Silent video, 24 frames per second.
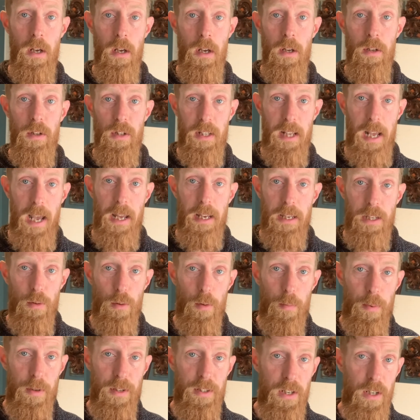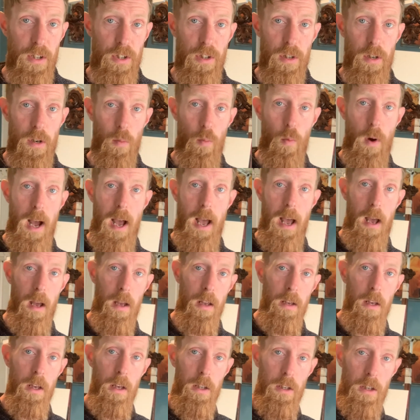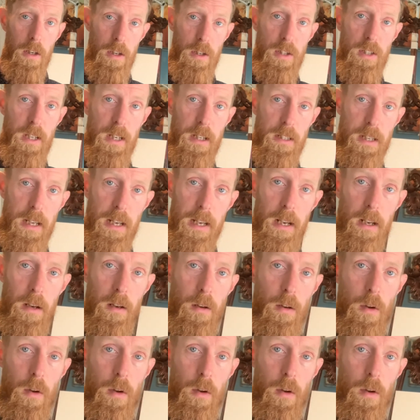to get into a position where you're sitting